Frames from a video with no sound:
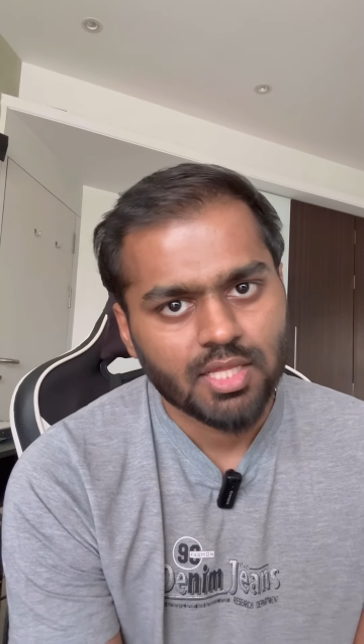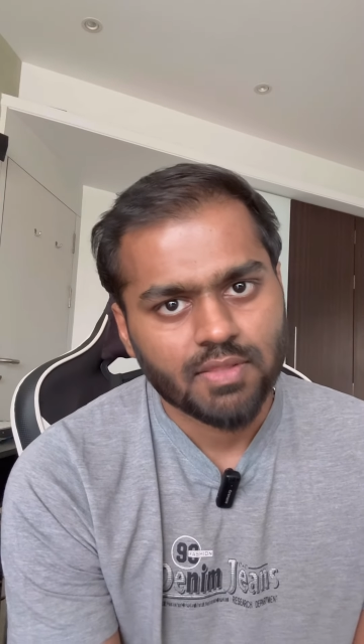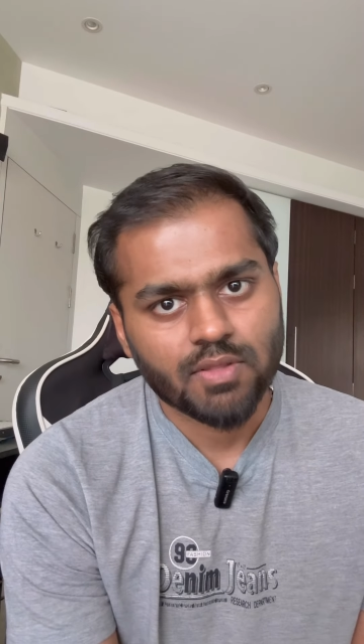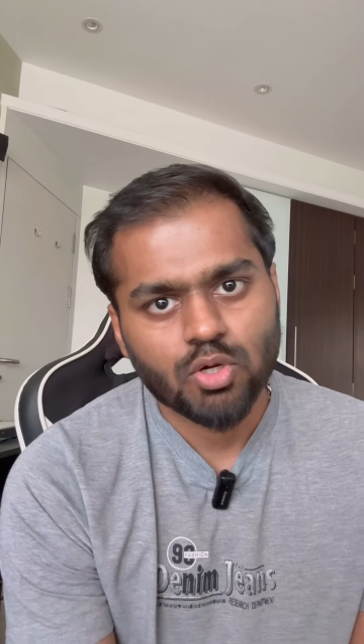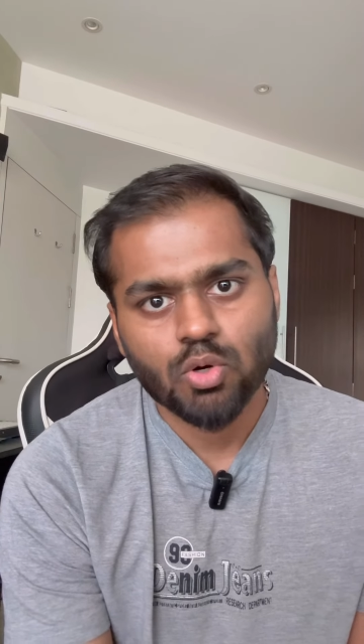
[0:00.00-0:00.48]

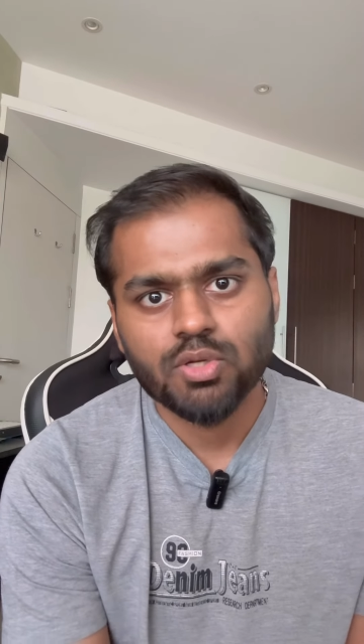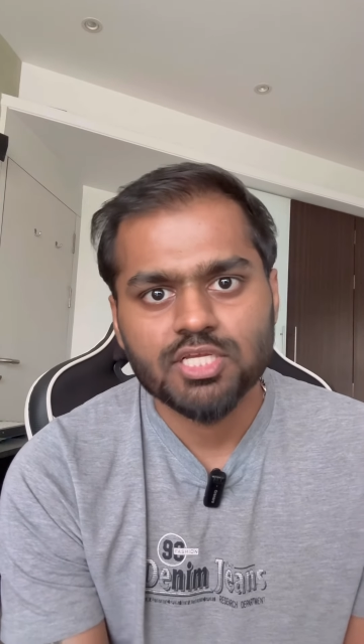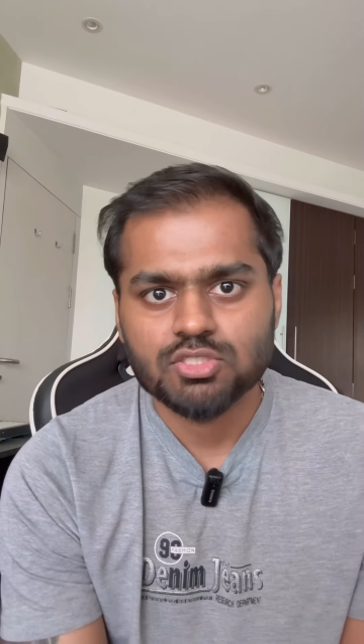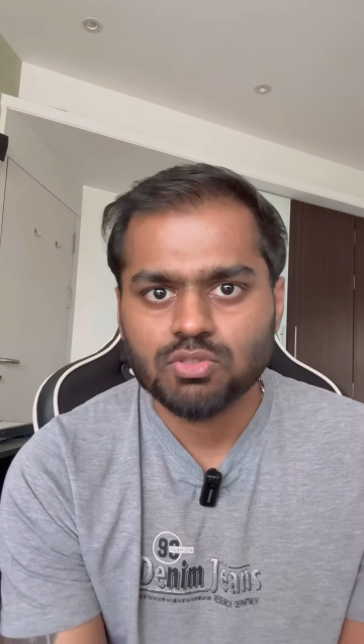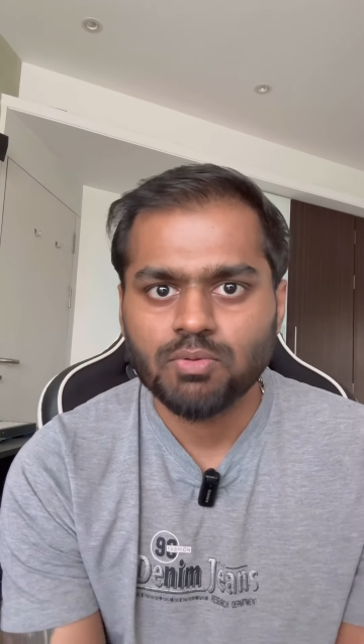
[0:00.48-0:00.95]
The goal
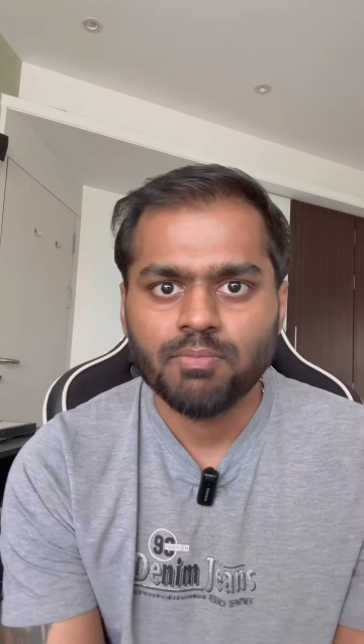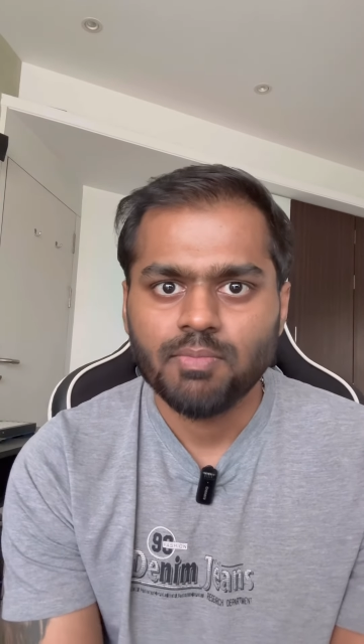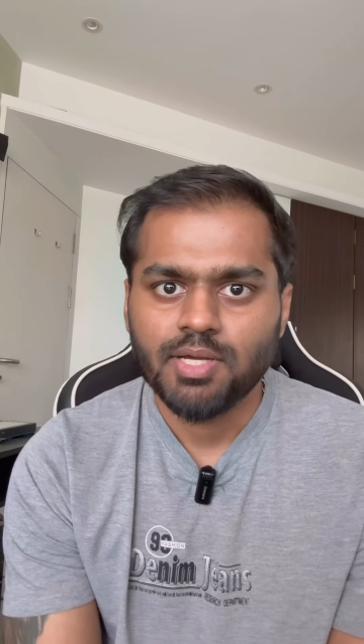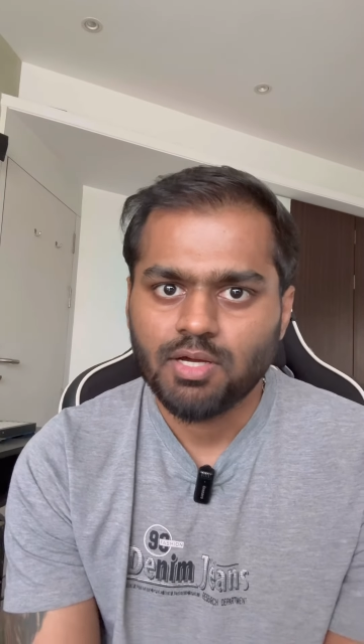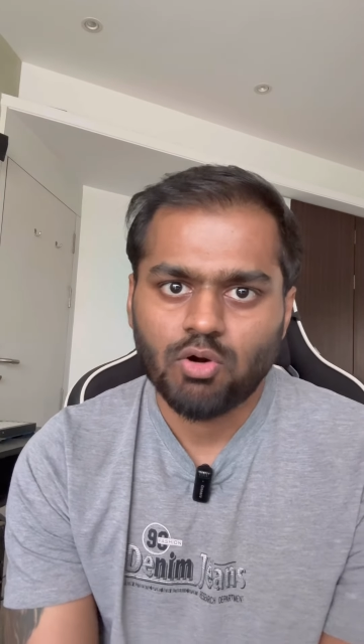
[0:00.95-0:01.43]
is to
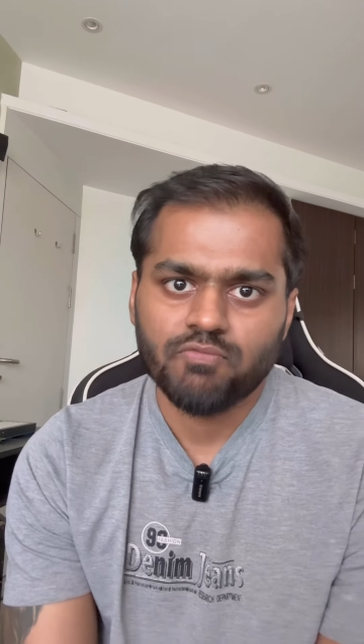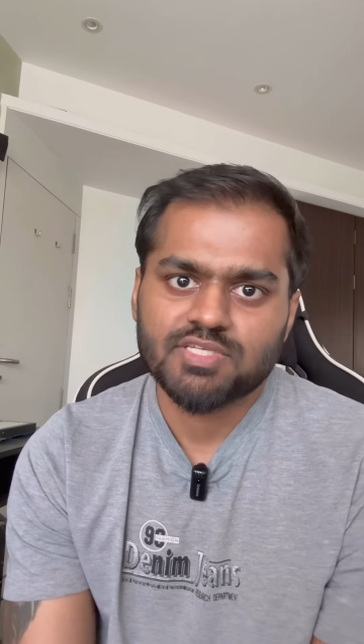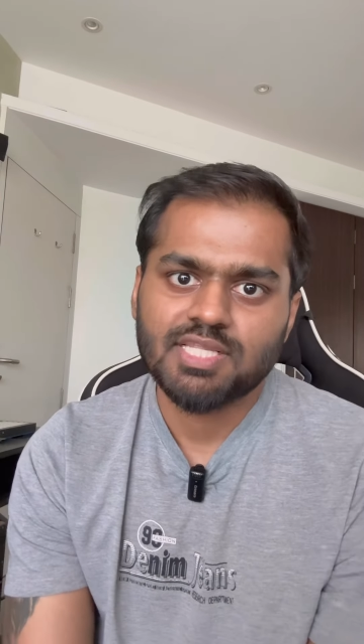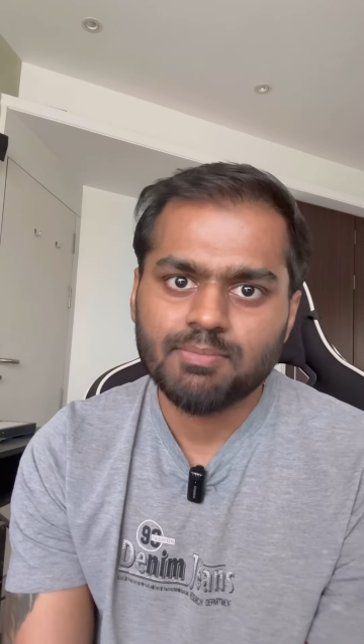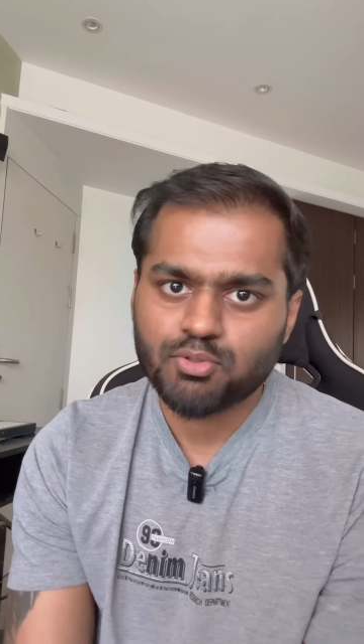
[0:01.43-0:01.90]

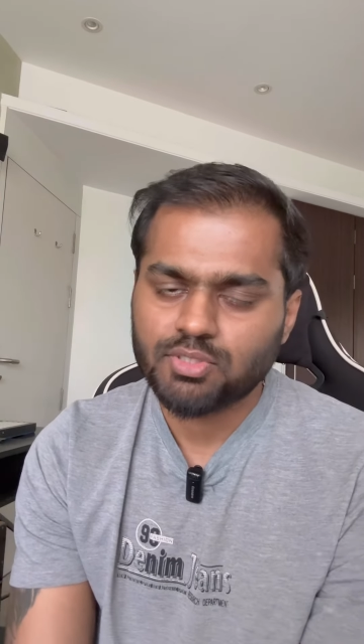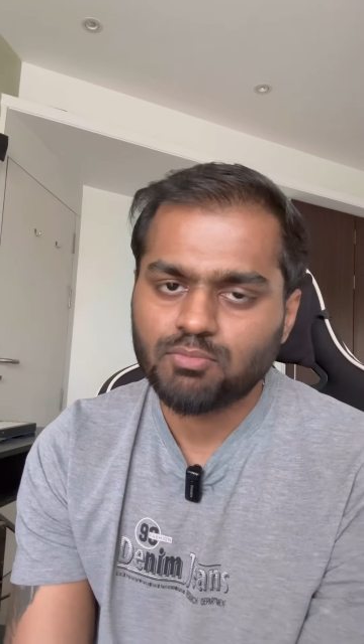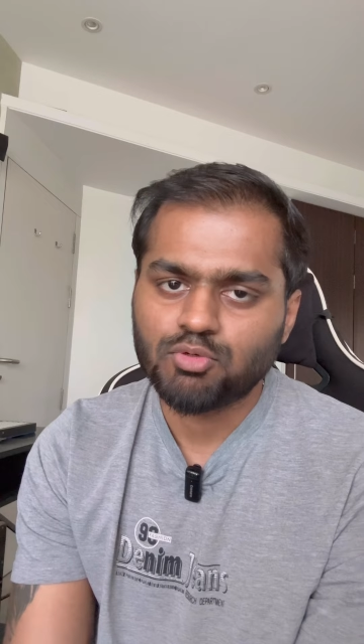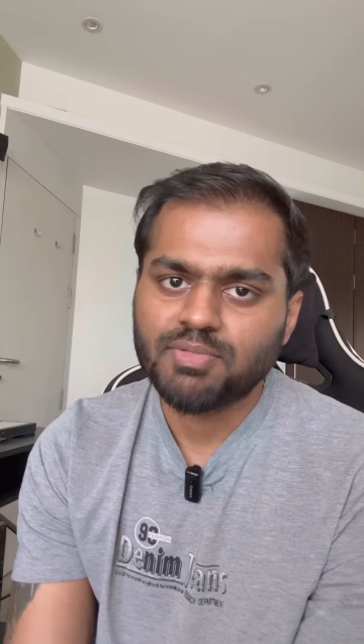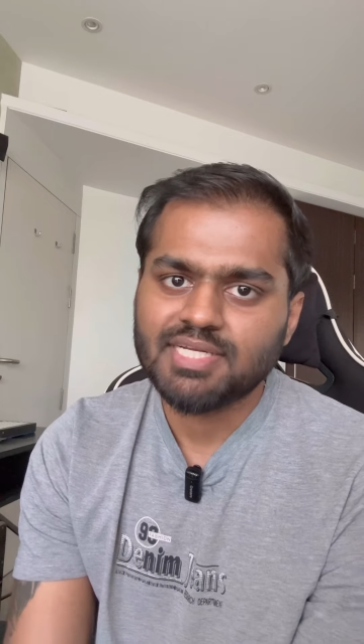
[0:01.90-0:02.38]
obviously improve the
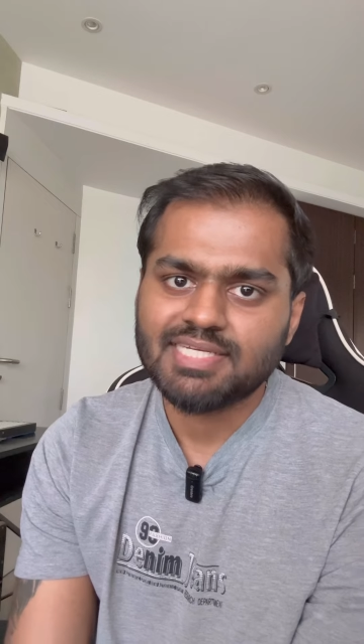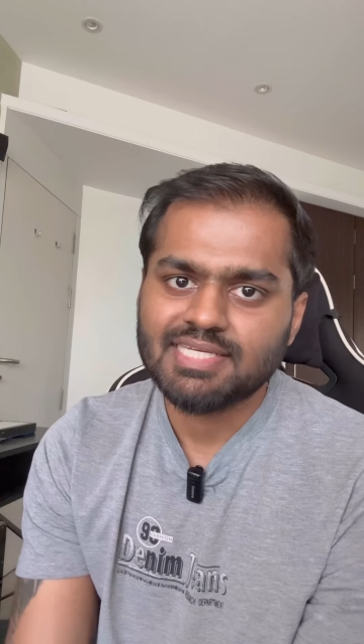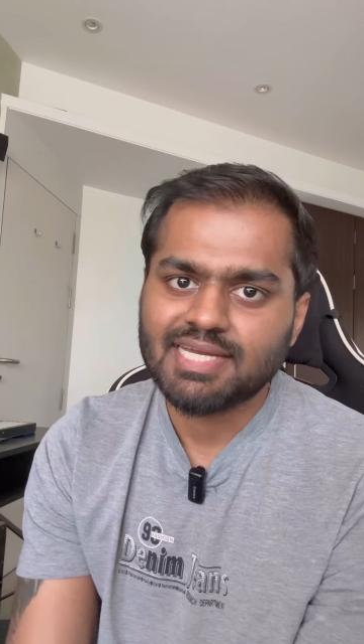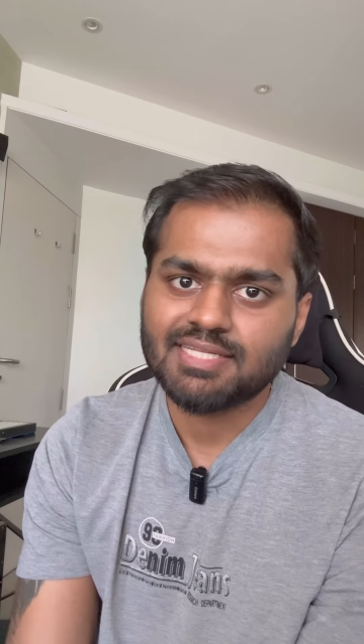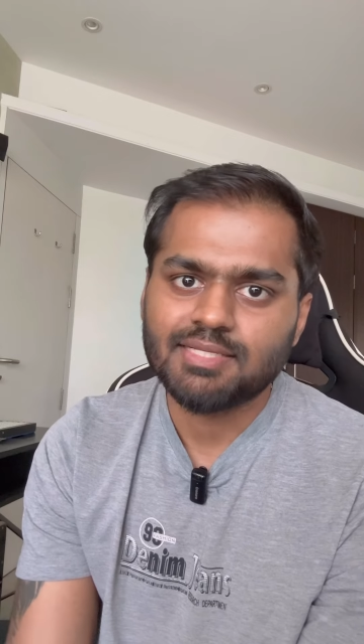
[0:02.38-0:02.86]
mobility,
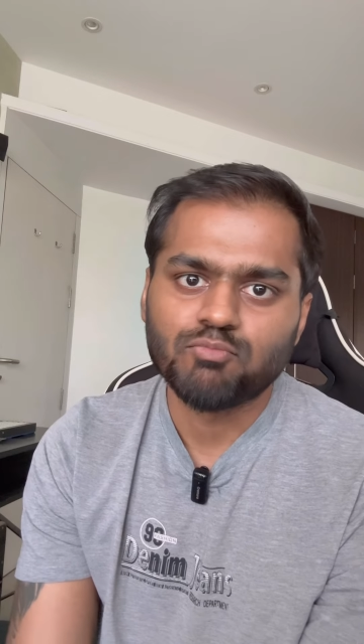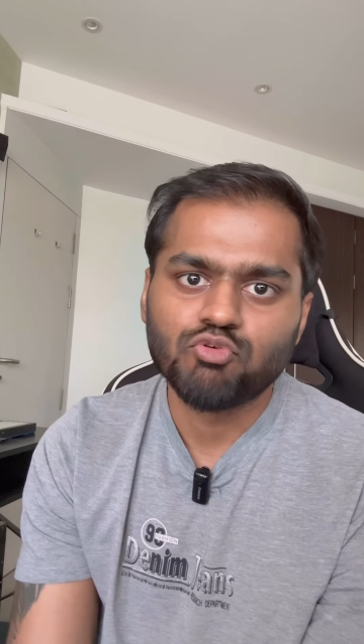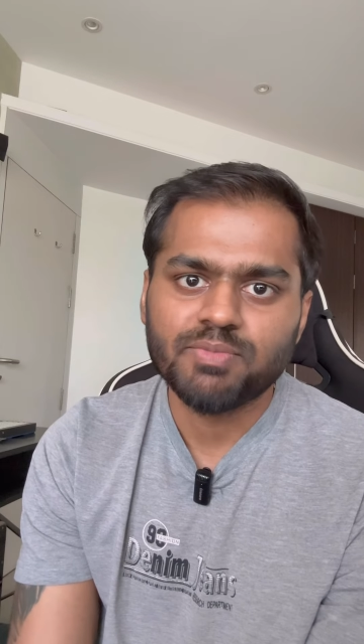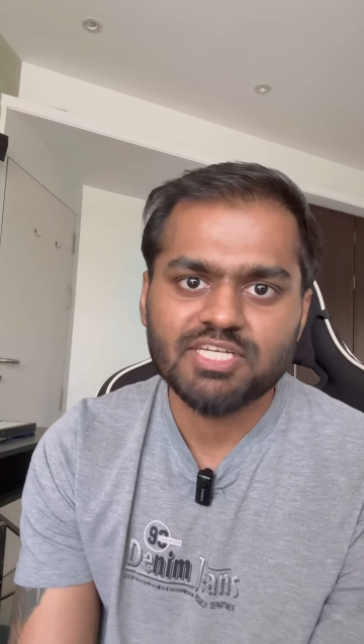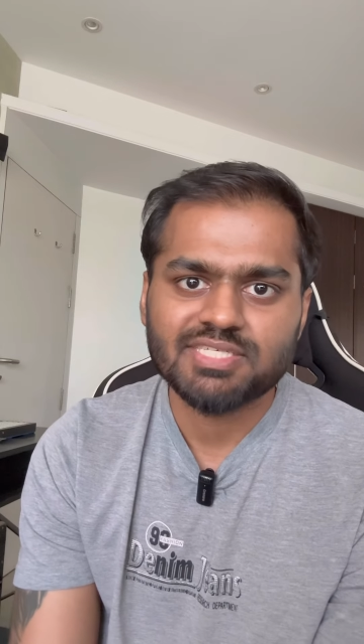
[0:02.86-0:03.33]
get the
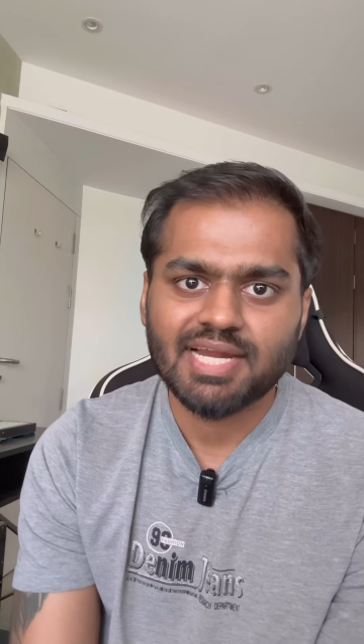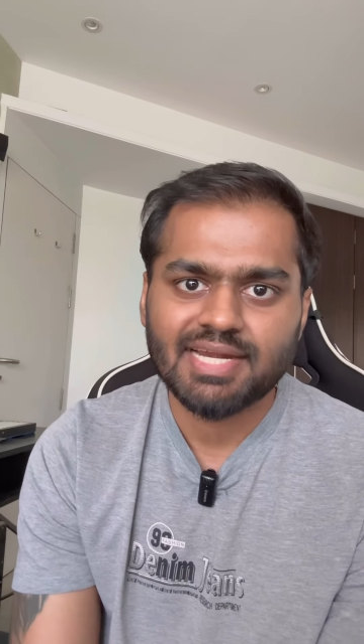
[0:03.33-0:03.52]
movements right,